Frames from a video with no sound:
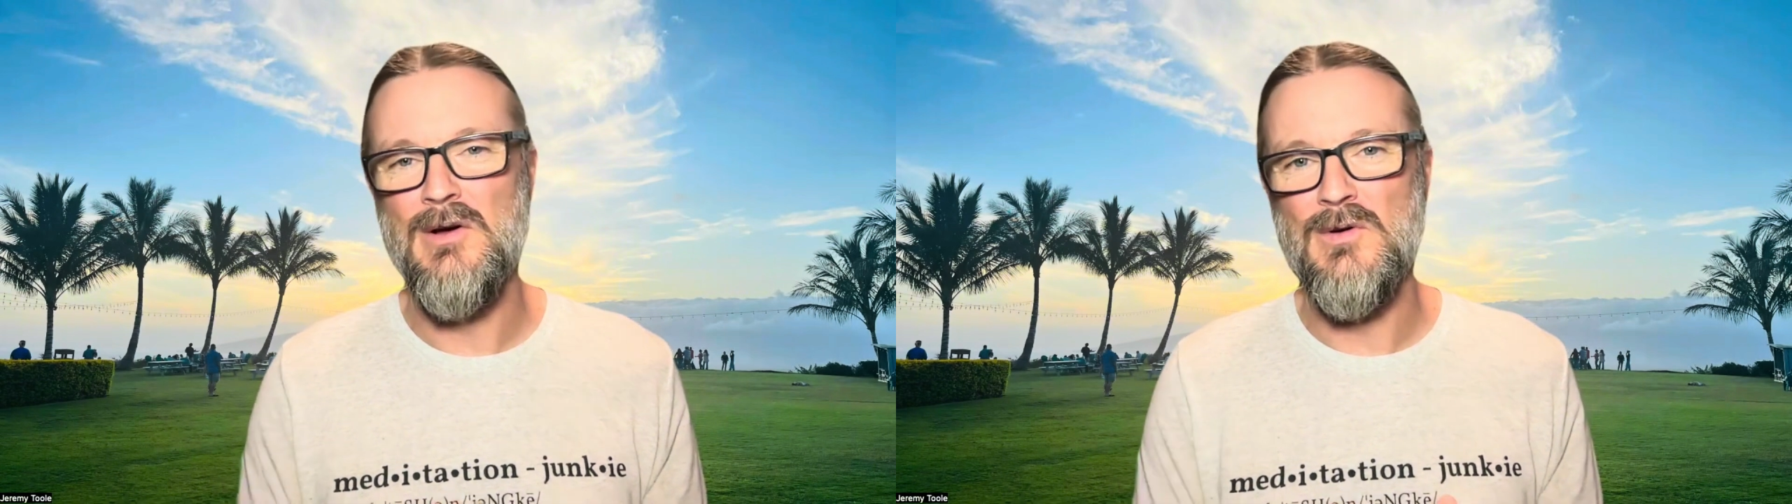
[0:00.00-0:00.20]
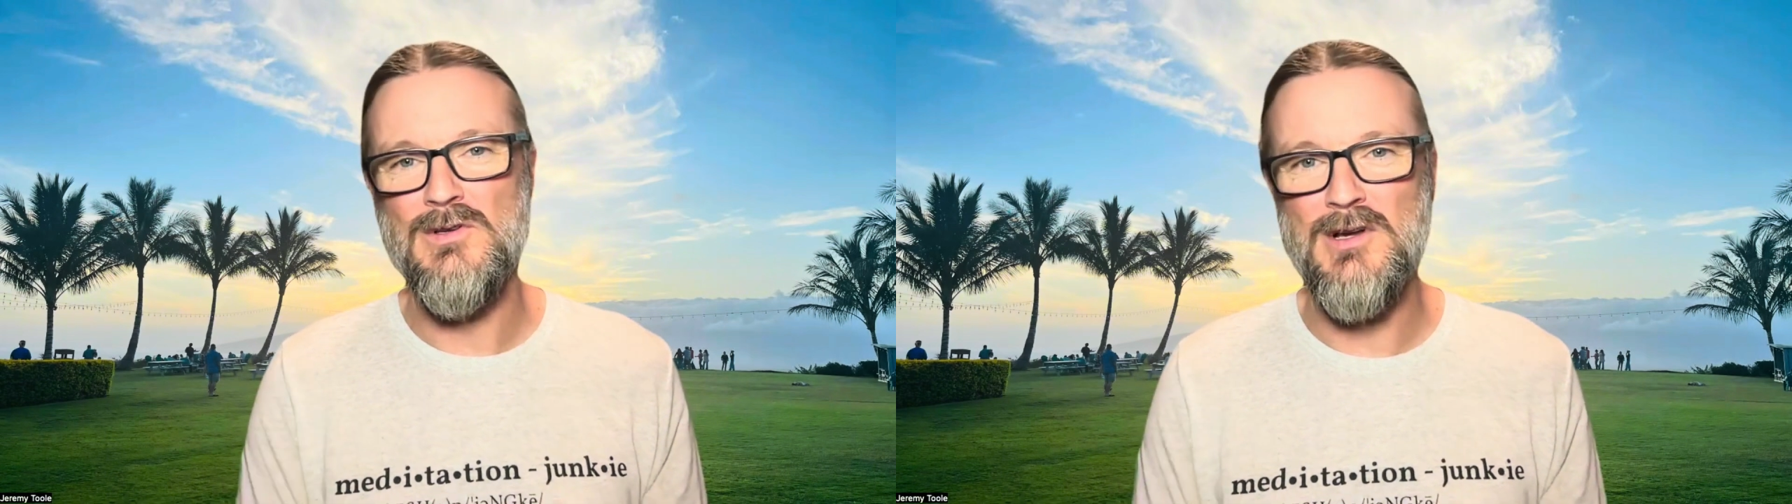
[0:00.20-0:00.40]

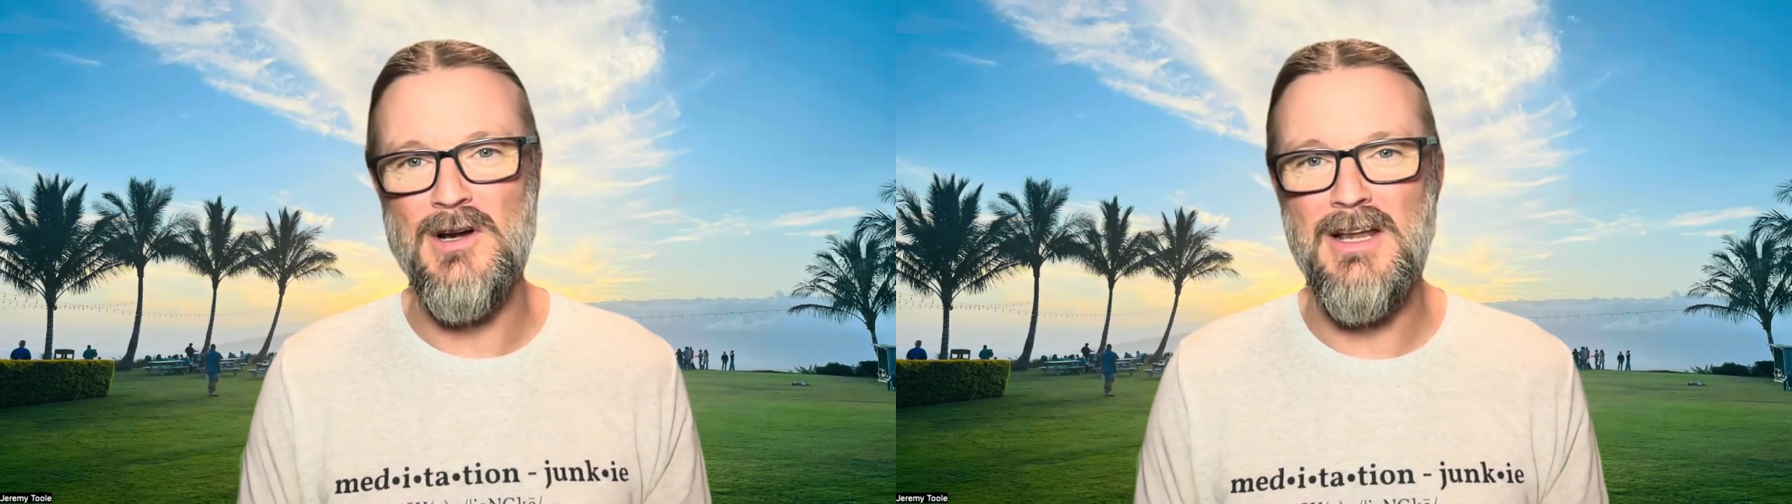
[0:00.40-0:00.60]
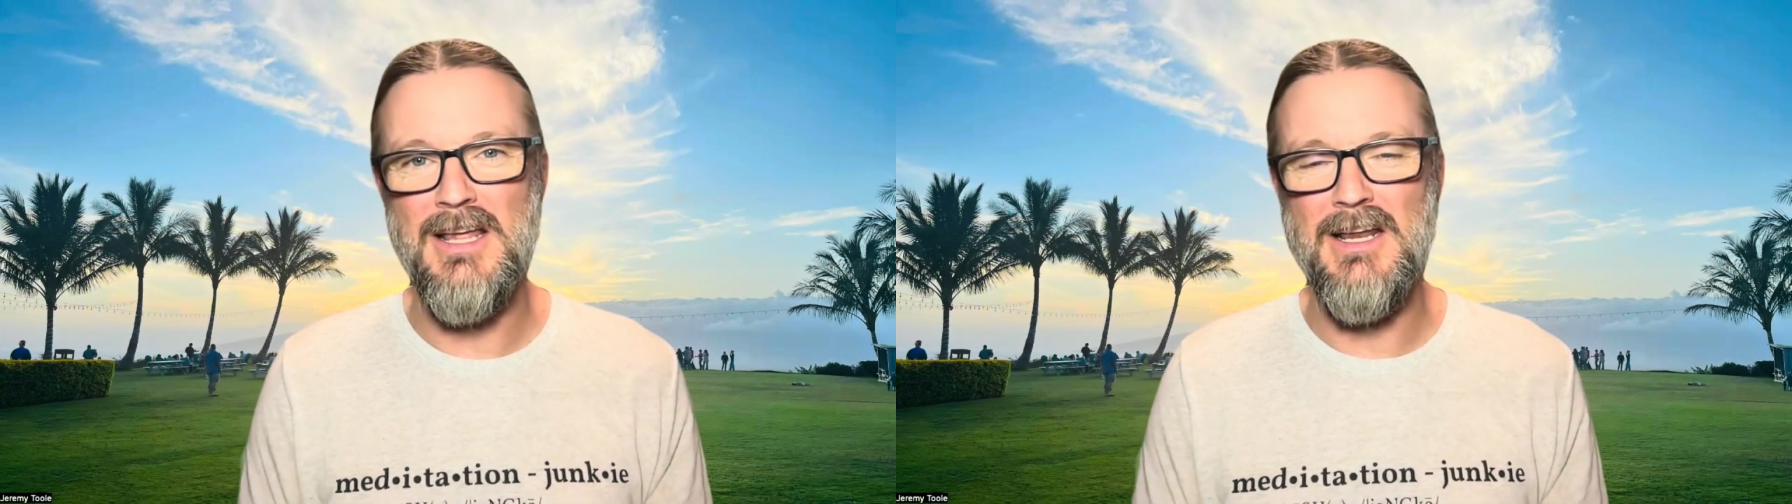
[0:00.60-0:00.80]
We'll
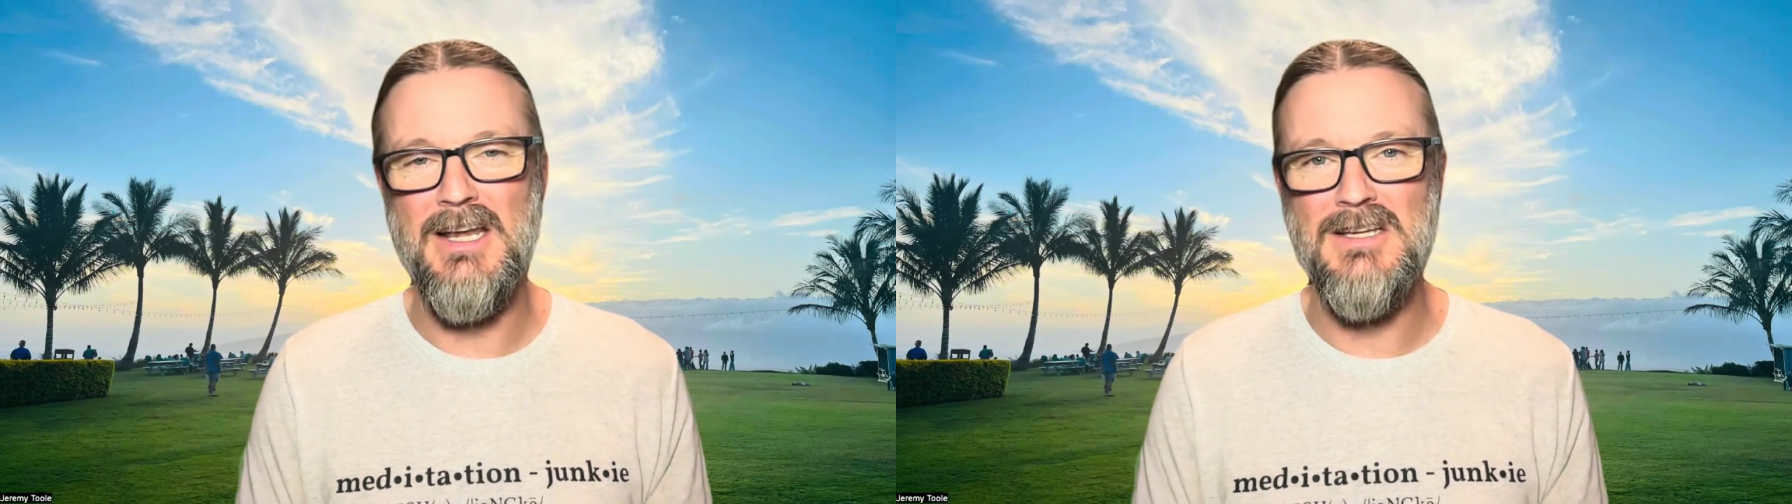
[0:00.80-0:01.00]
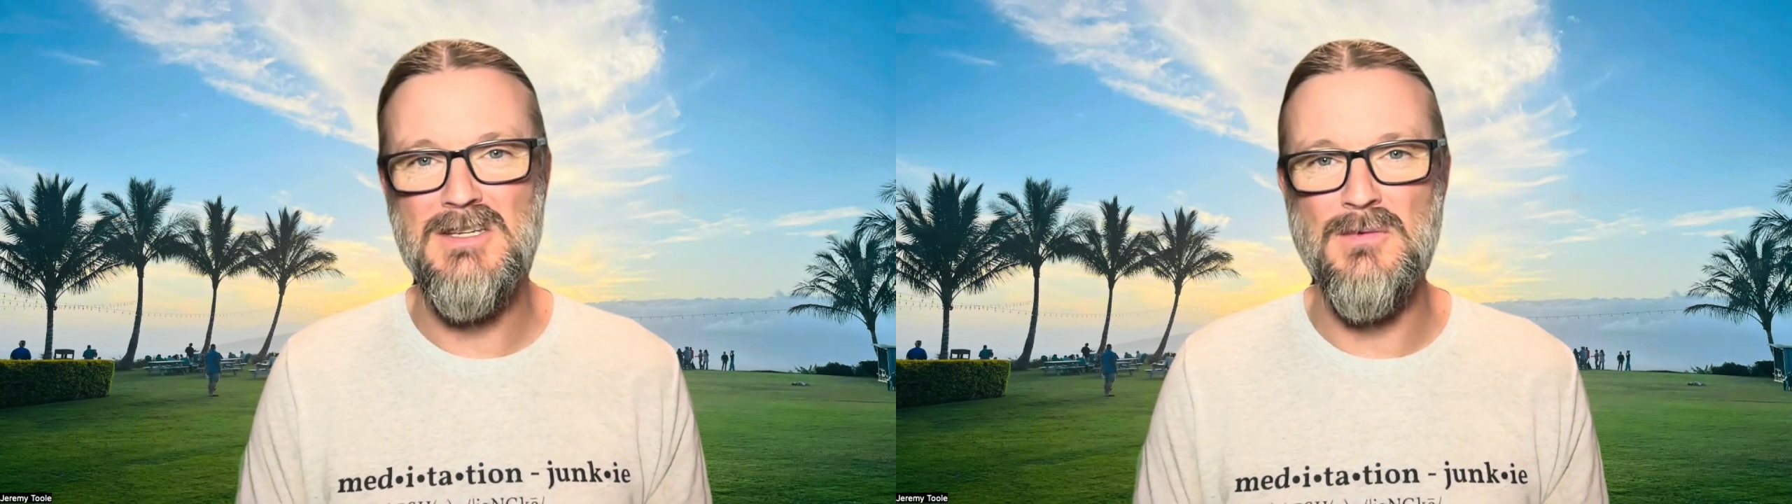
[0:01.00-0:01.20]
start getting
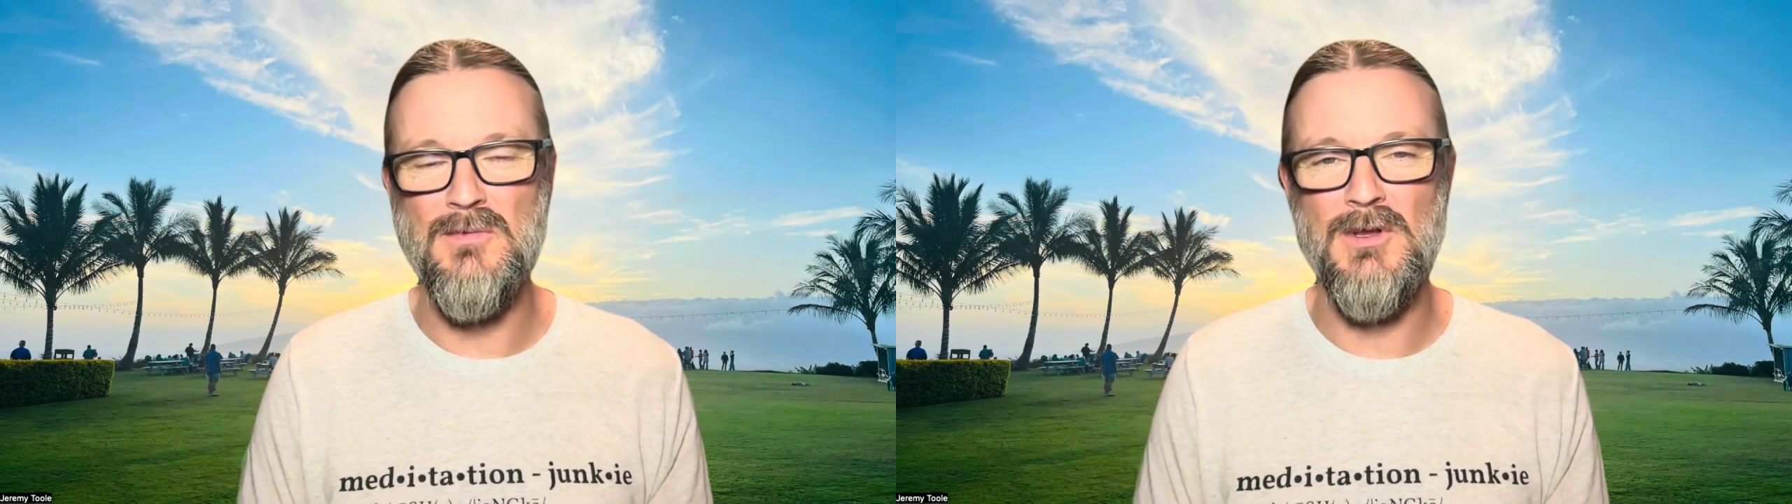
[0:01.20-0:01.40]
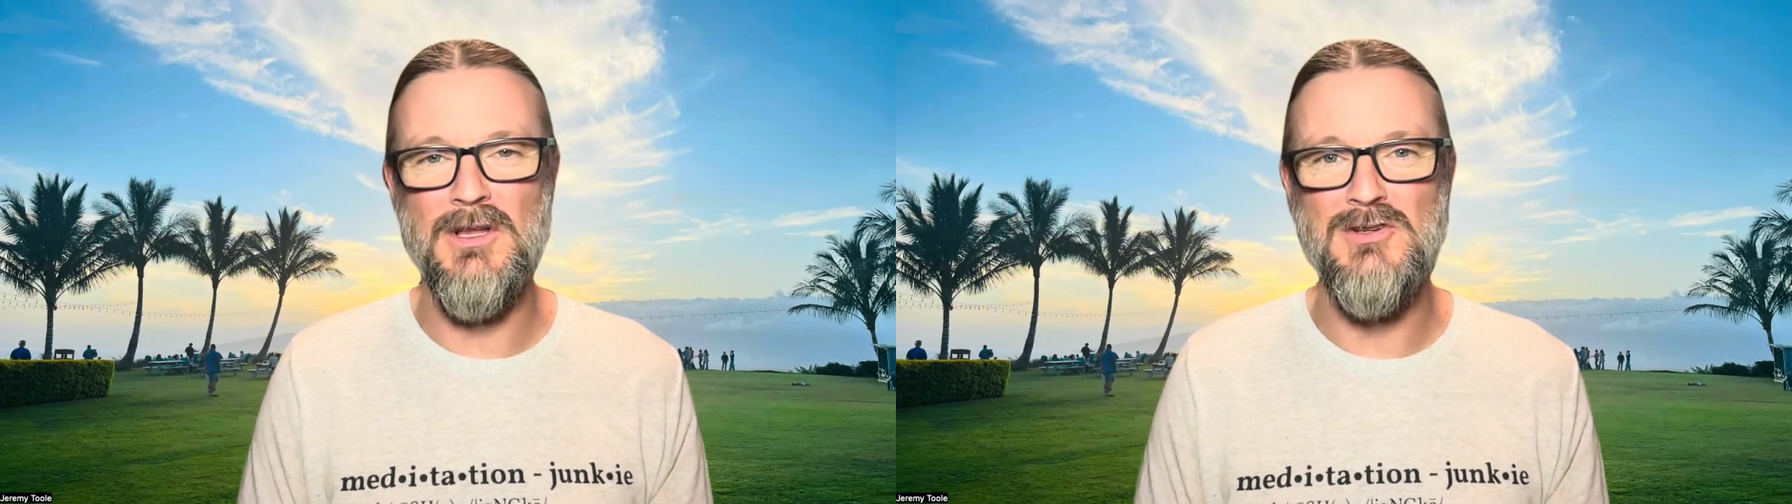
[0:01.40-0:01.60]
into
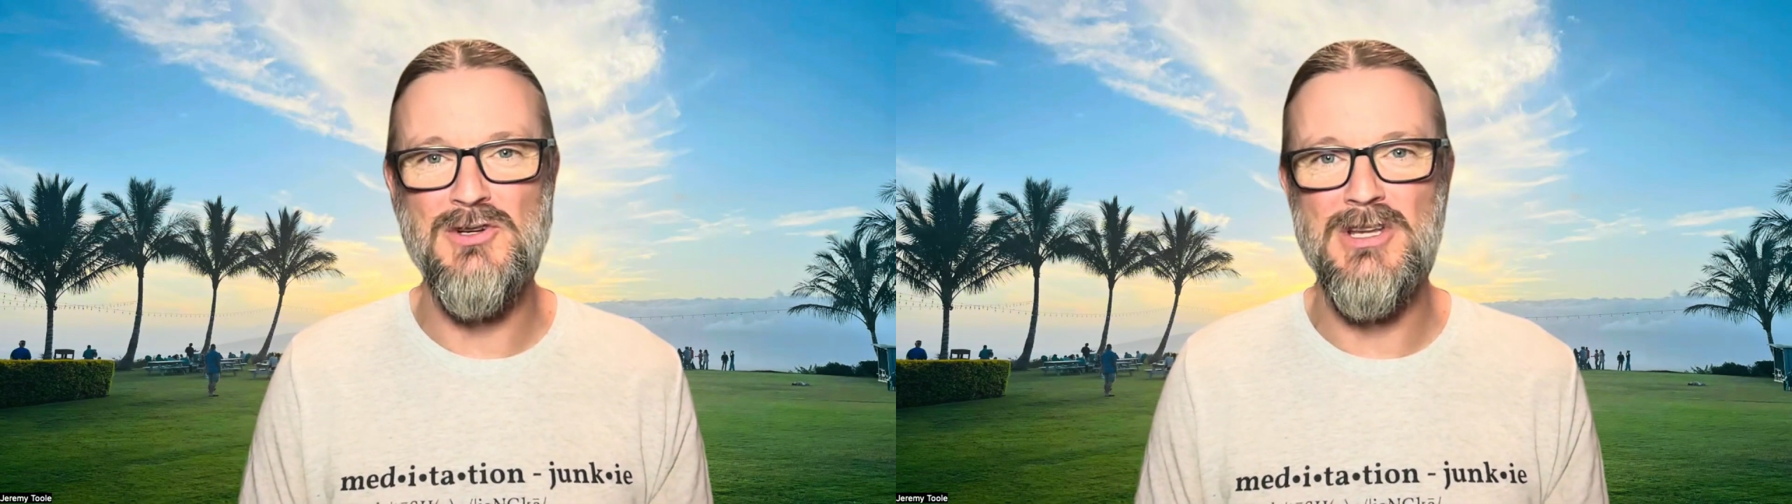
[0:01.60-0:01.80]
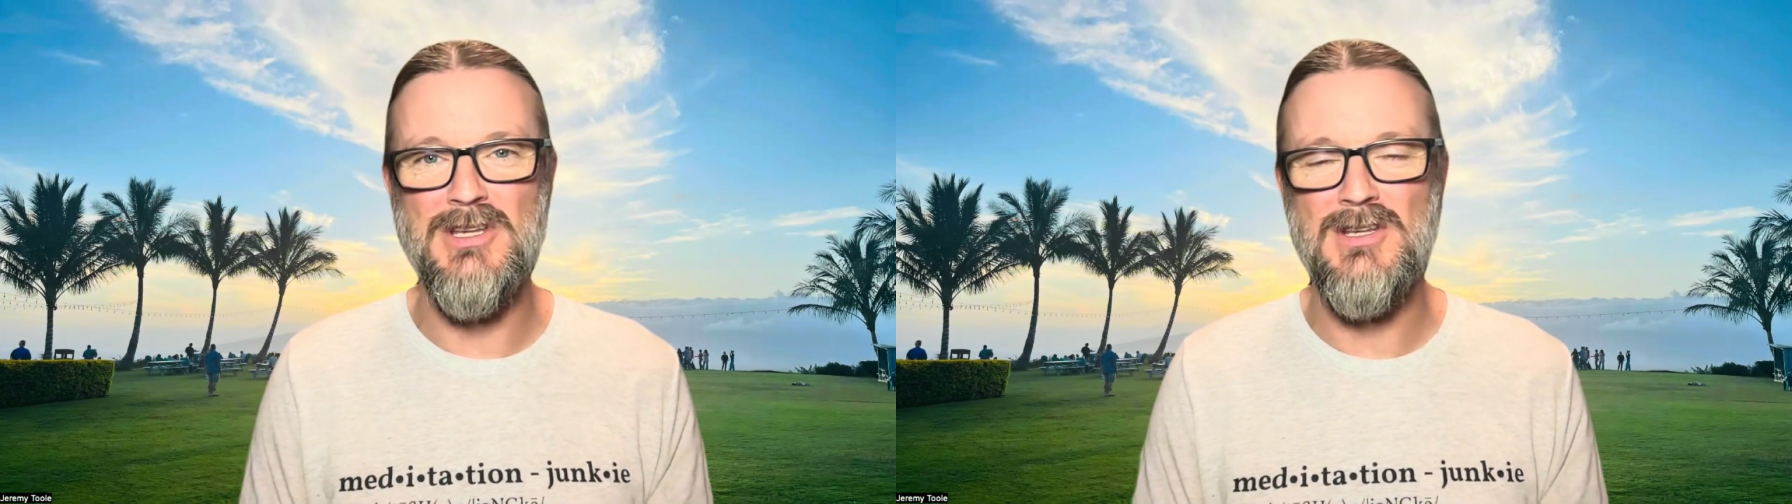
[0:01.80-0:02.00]
some real
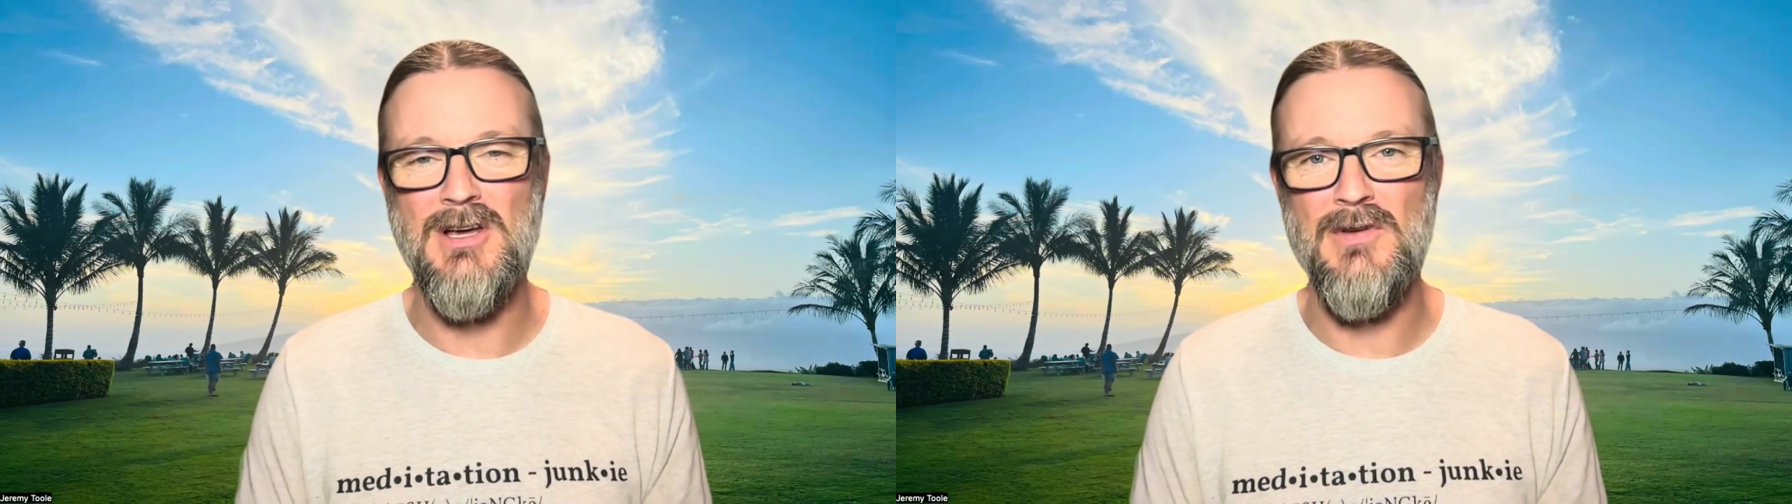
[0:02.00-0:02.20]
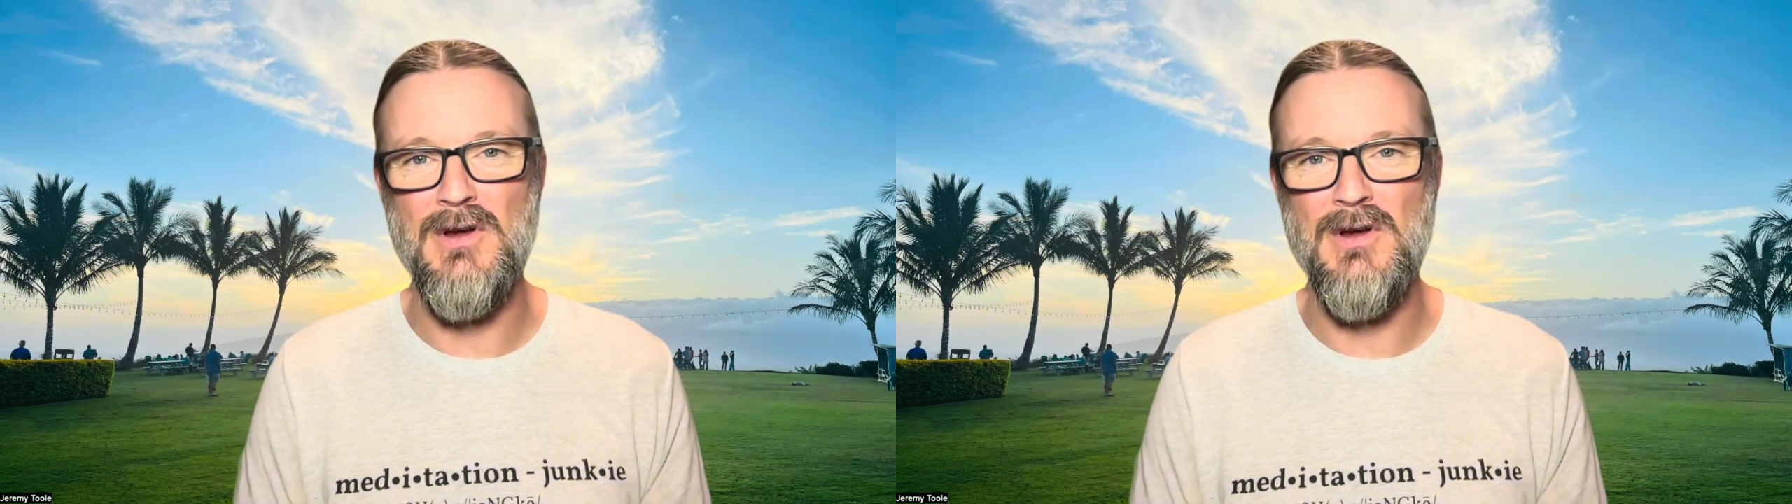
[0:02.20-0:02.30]
interesting stuff